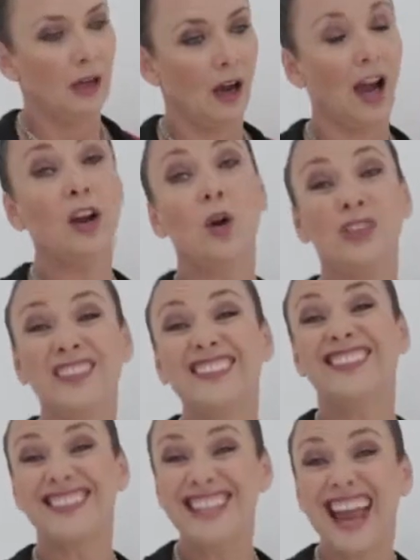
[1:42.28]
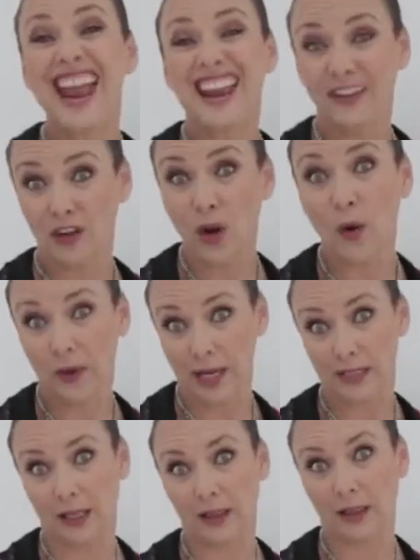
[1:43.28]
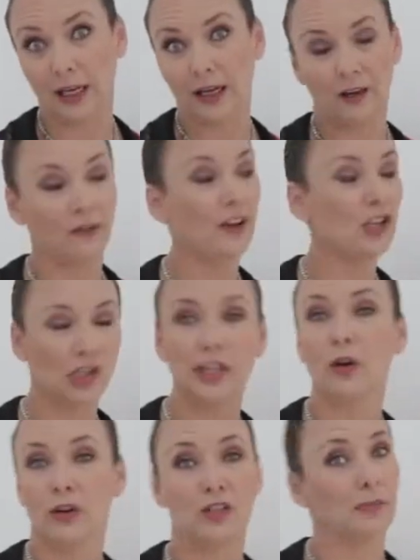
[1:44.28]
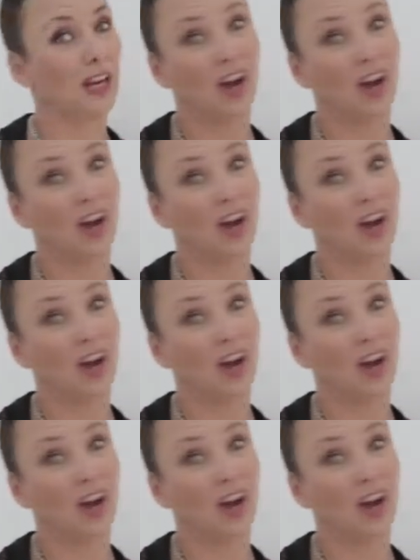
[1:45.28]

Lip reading: I couldn't stand the no eating thing. It eventually got to me.